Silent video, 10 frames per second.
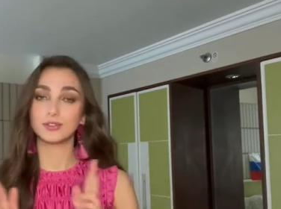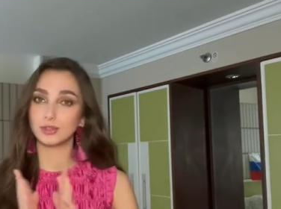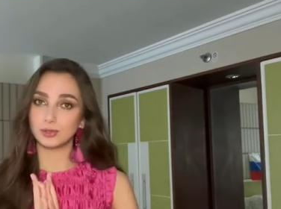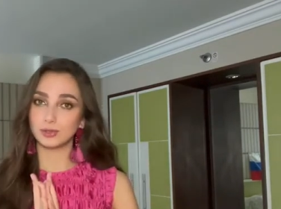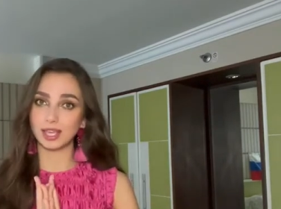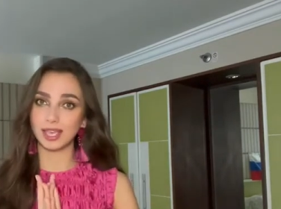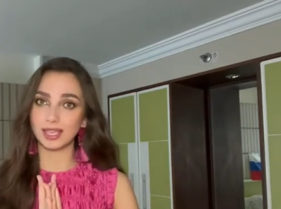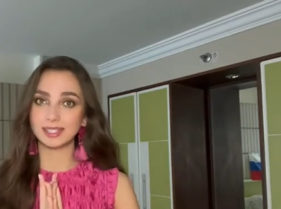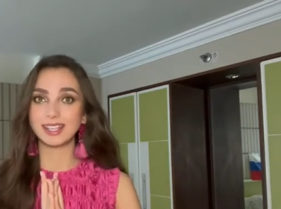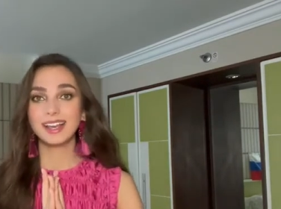few
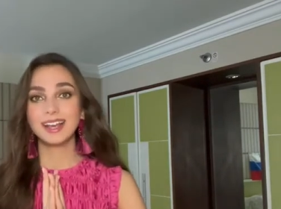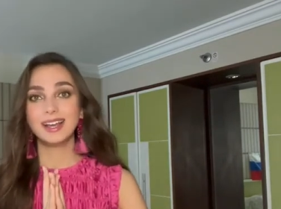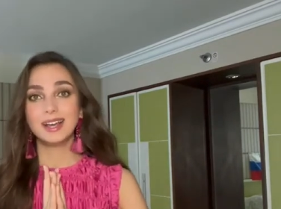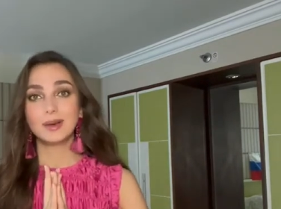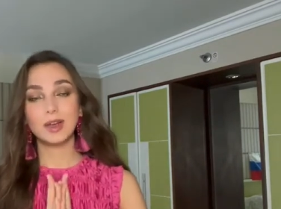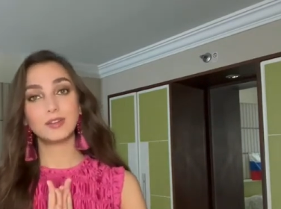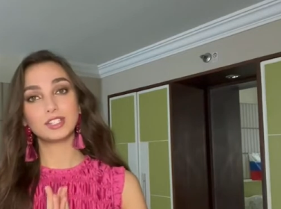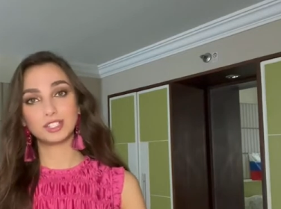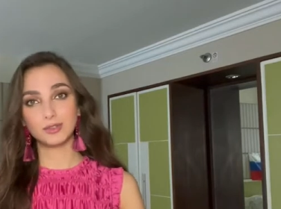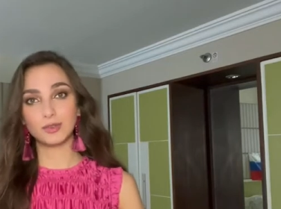days my
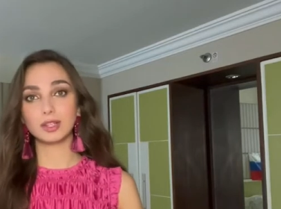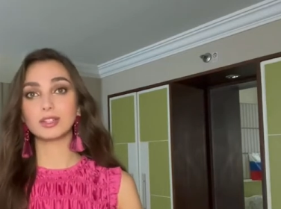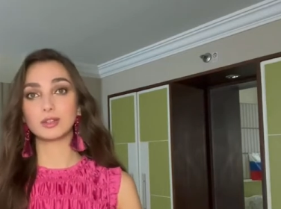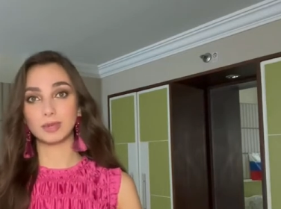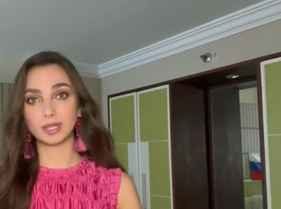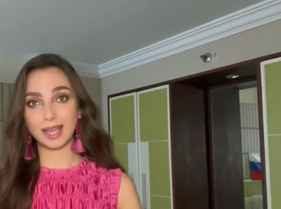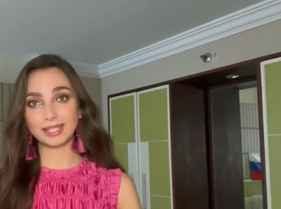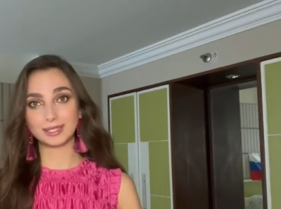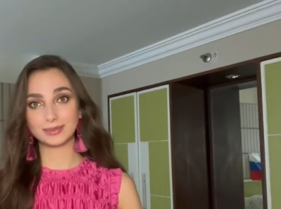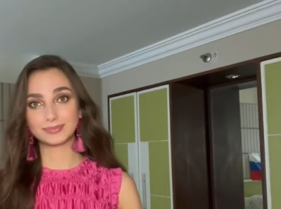regime will normalize.
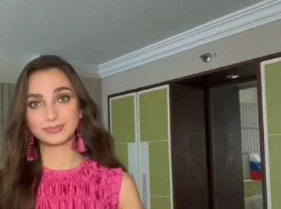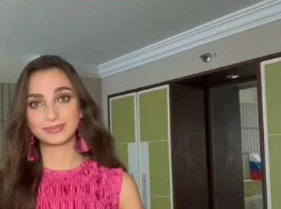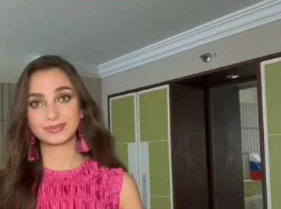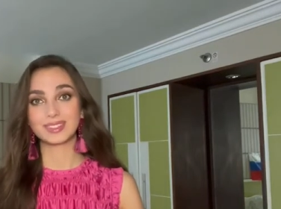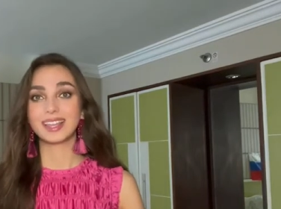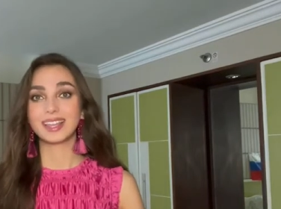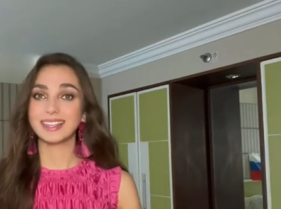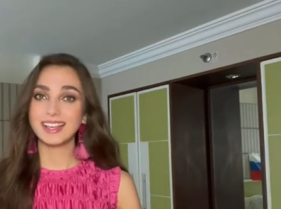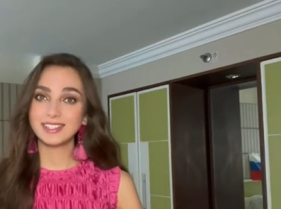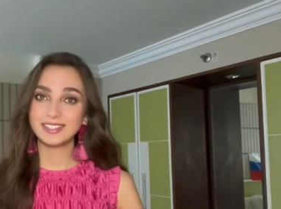
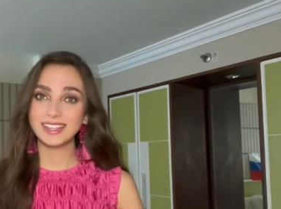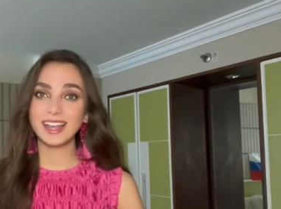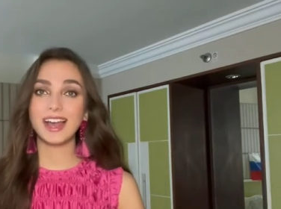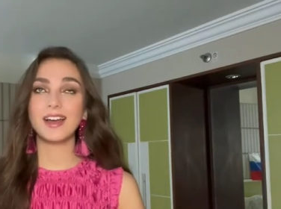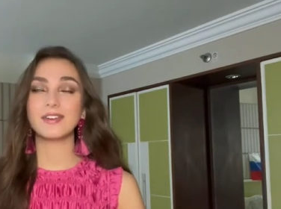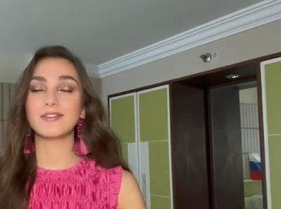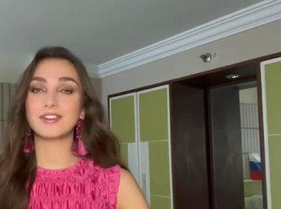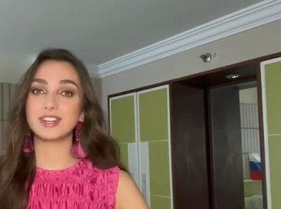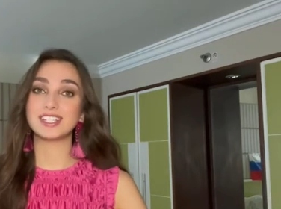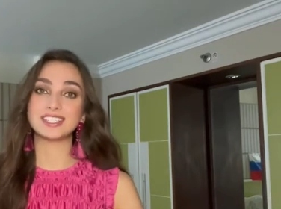Yesterday I have a
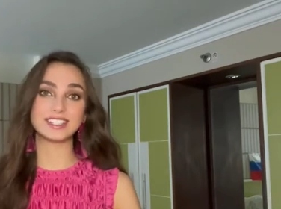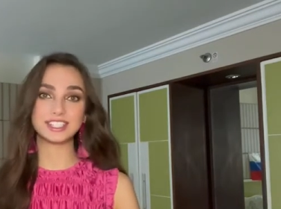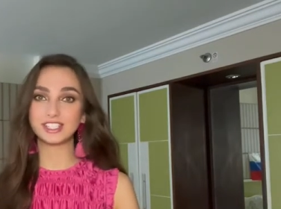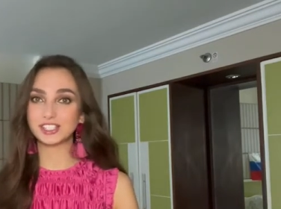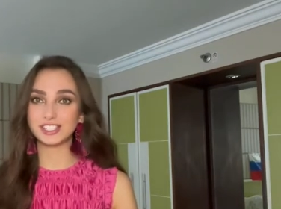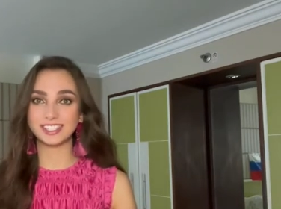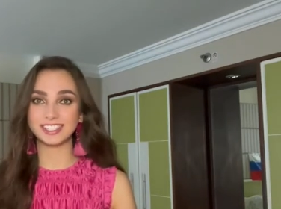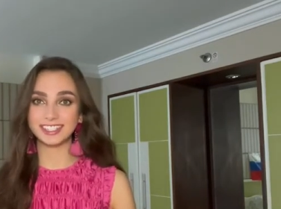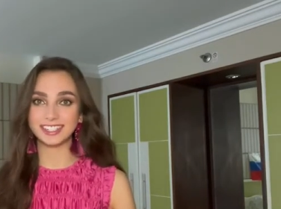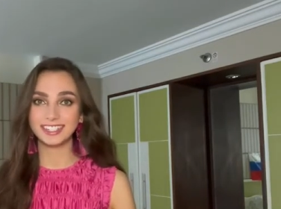very delicious
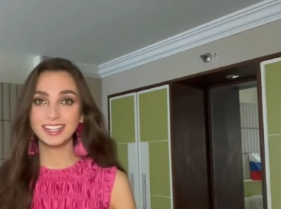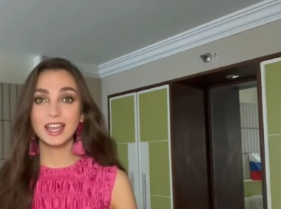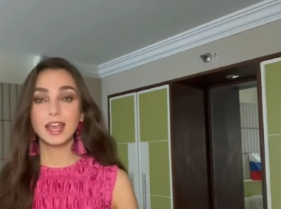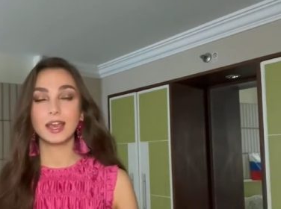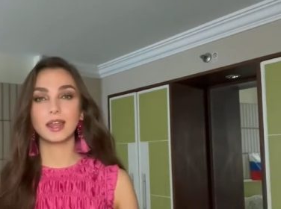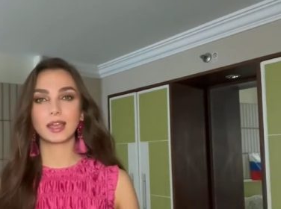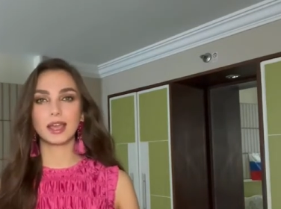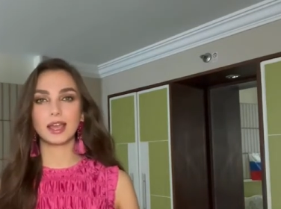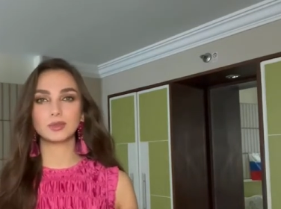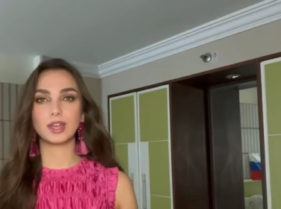dinner and I
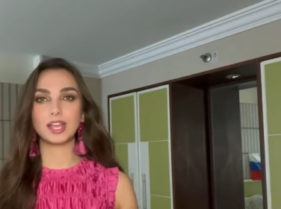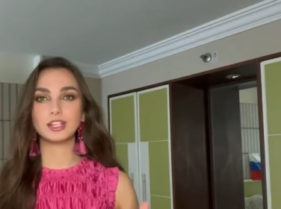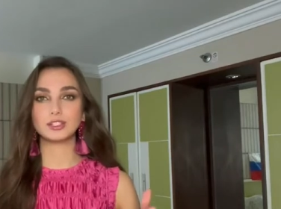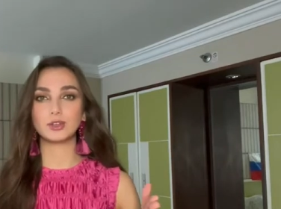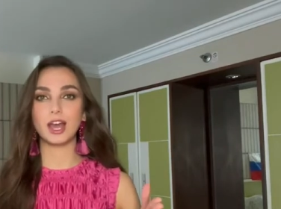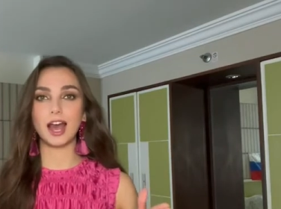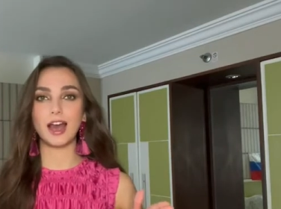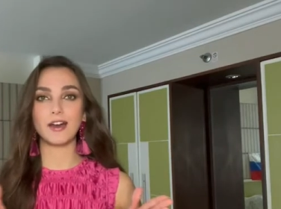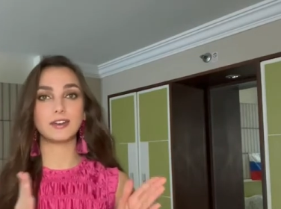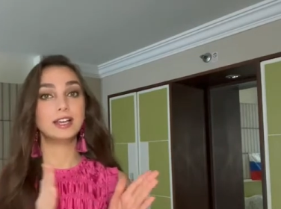can't wait to
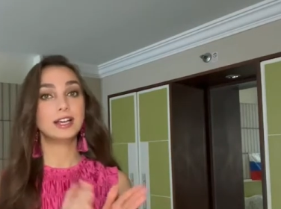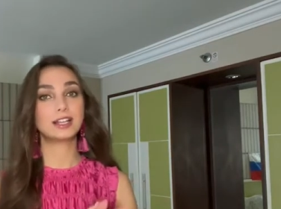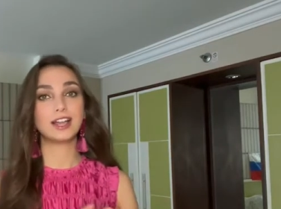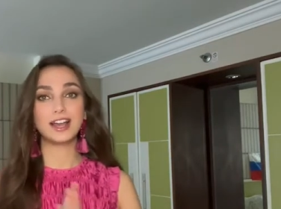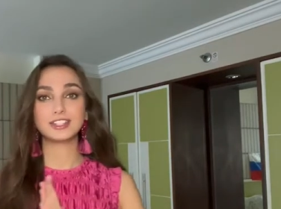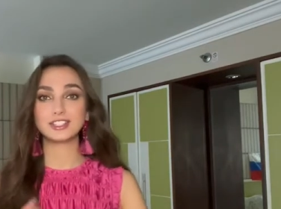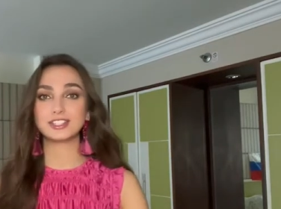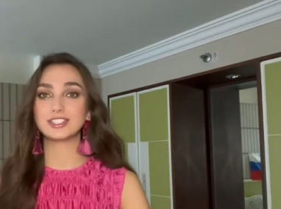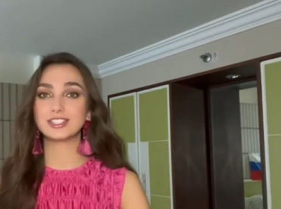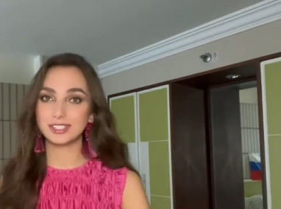have lunch and
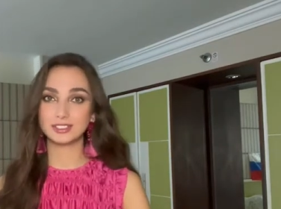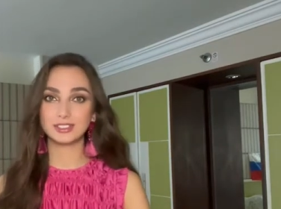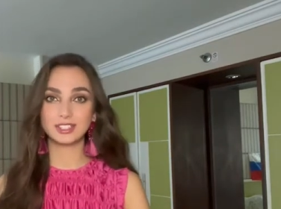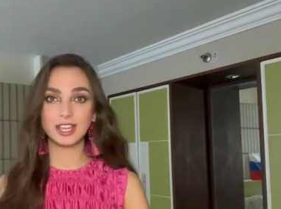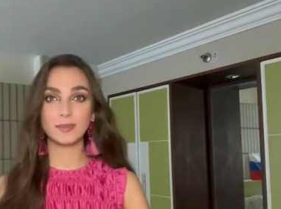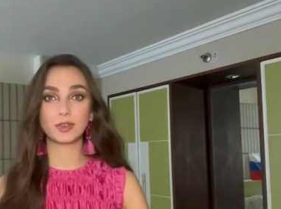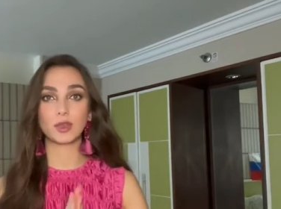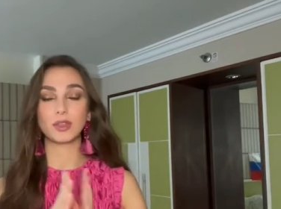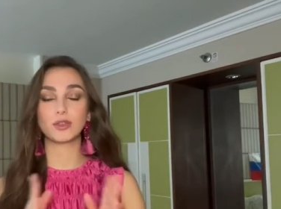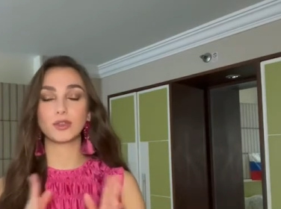dinner today
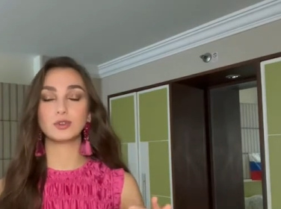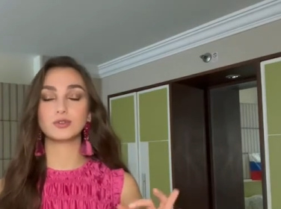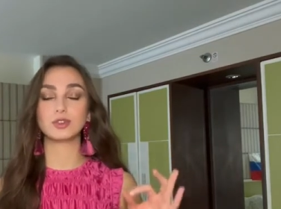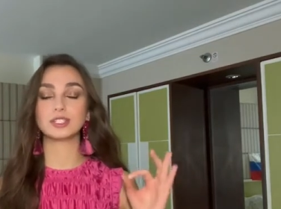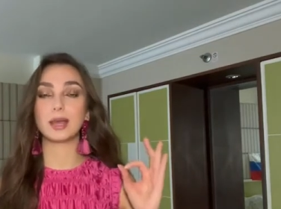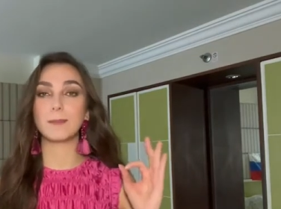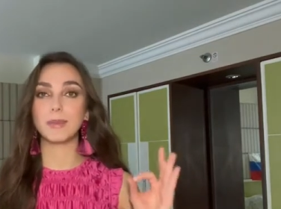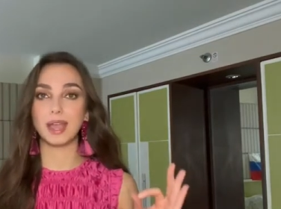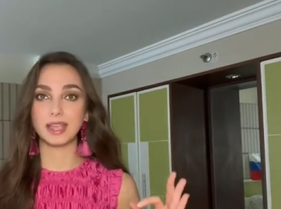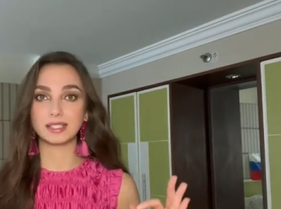because the food was
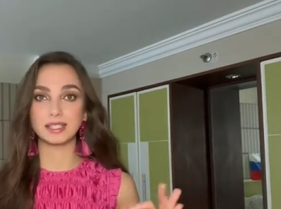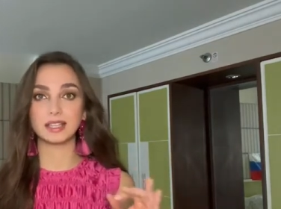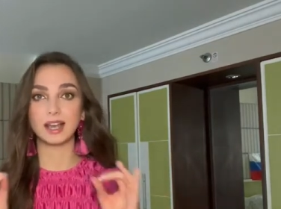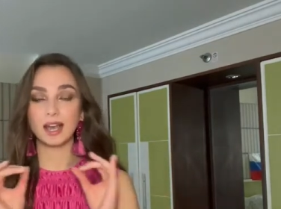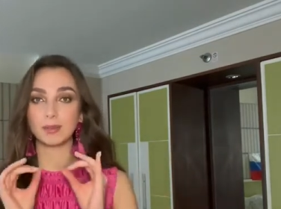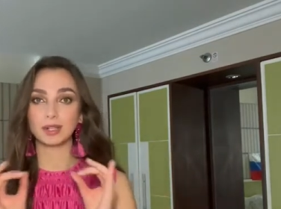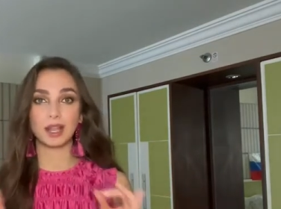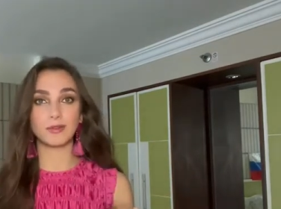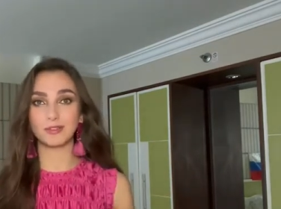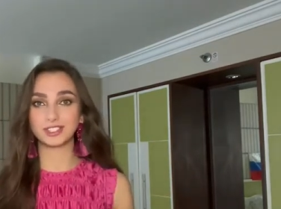amazing. I'm in
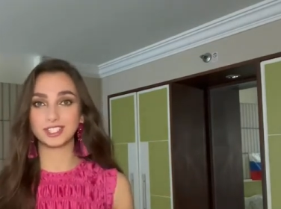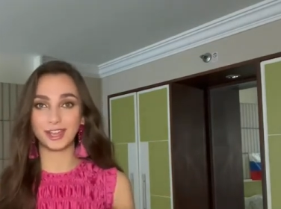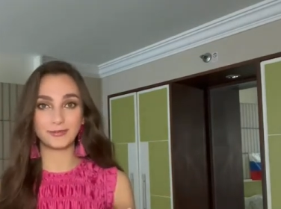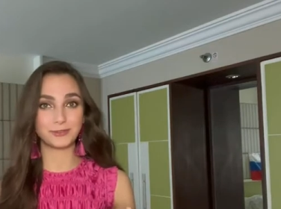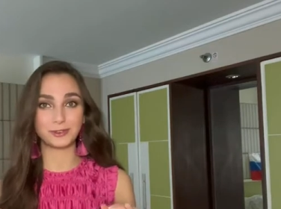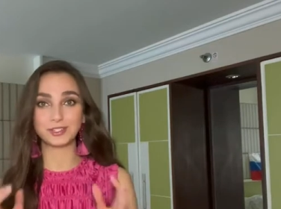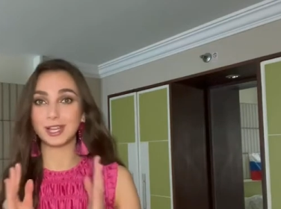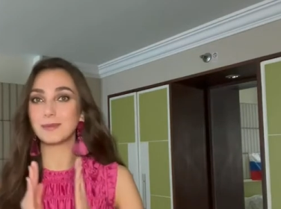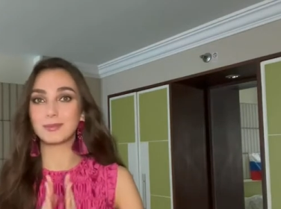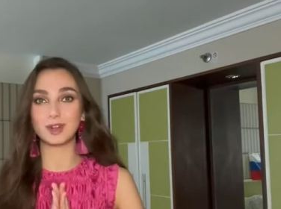love with Thai food,
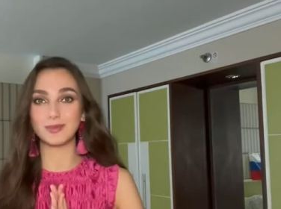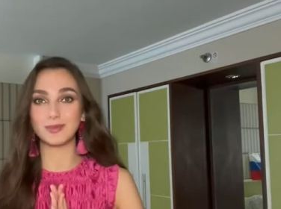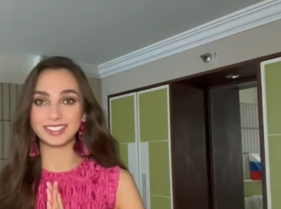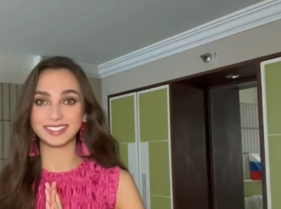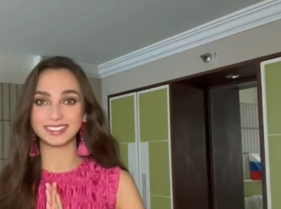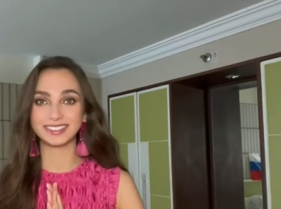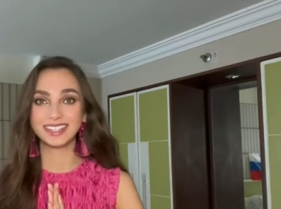I promise you.